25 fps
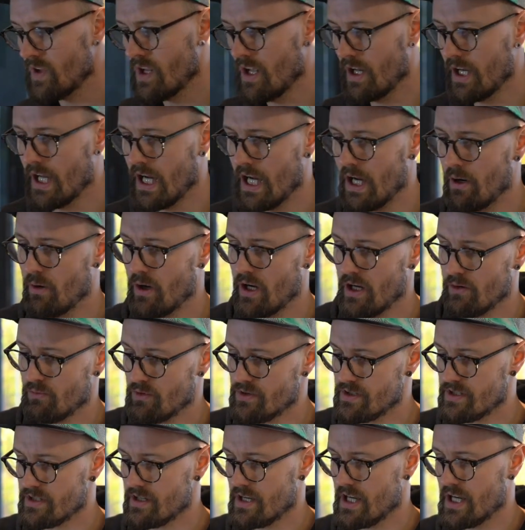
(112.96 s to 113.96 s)
and how I
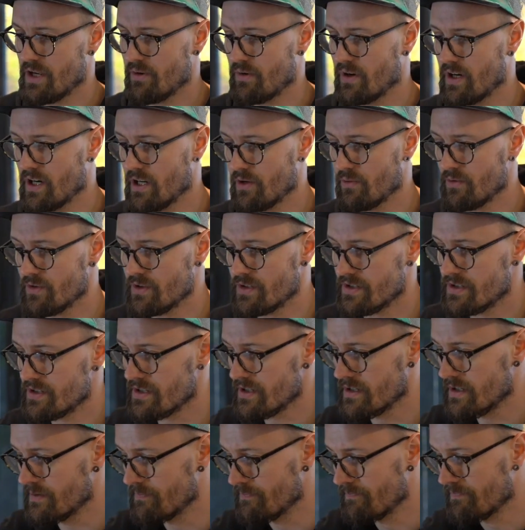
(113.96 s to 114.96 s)
would
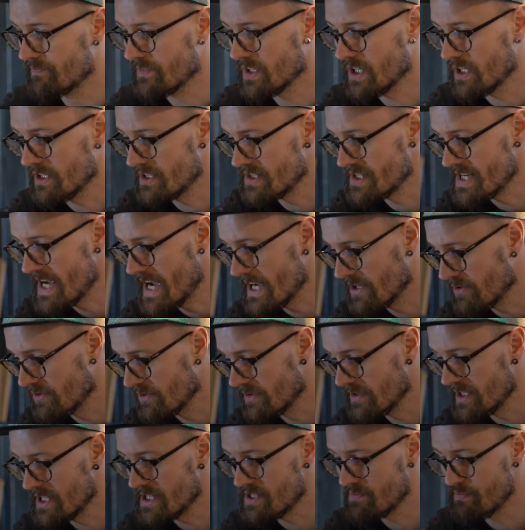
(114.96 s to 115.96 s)
kind of
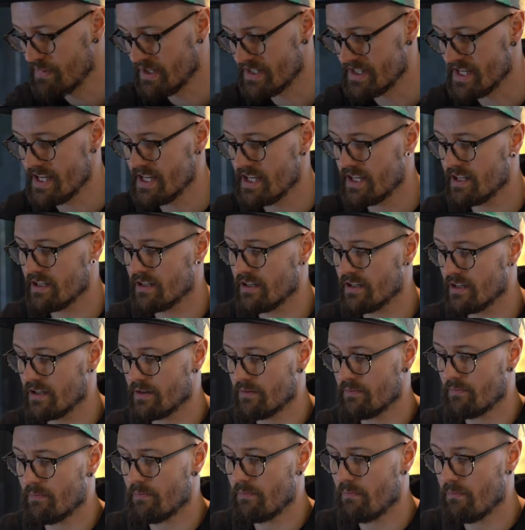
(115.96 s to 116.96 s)
tackle this particular
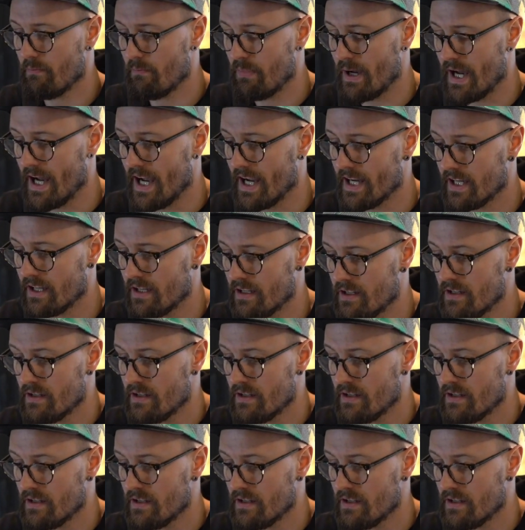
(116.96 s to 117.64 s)
bag,